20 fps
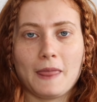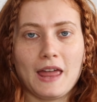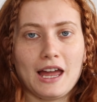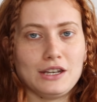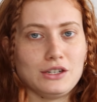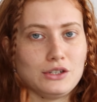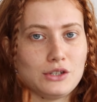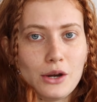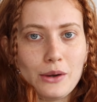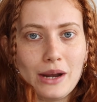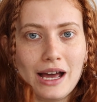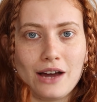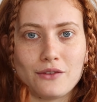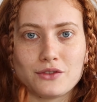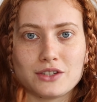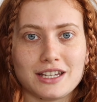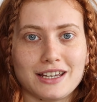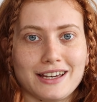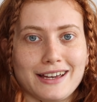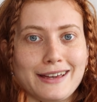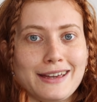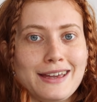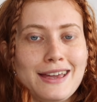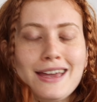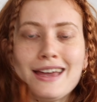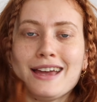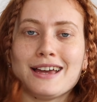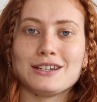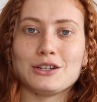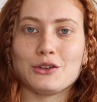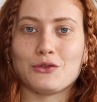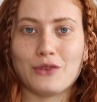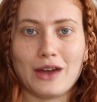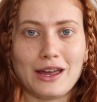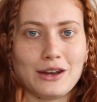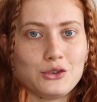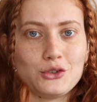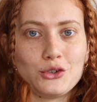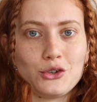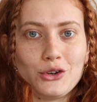And you don't have to
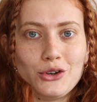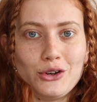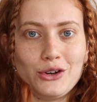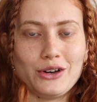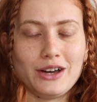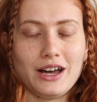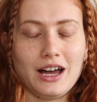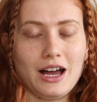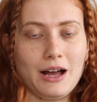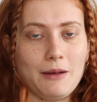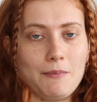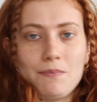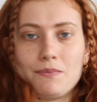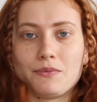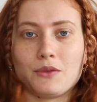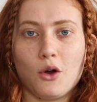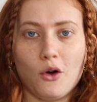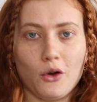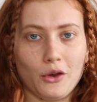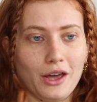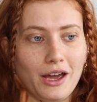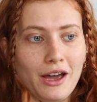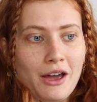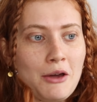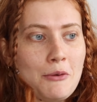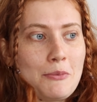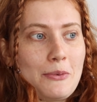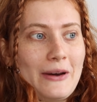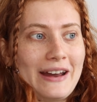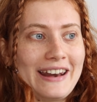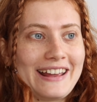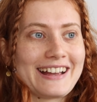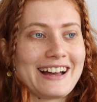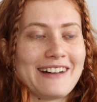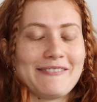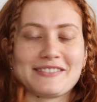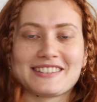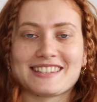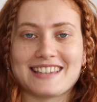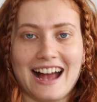defend your honour when it
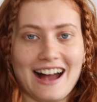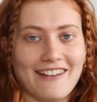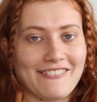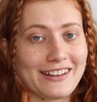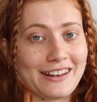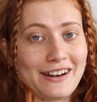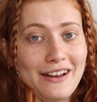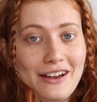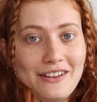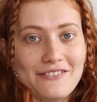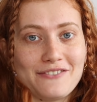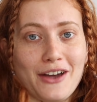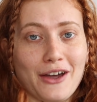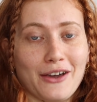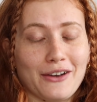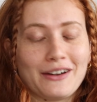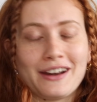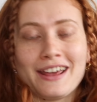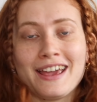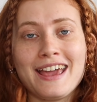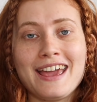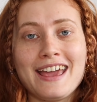comes to having an iPhone.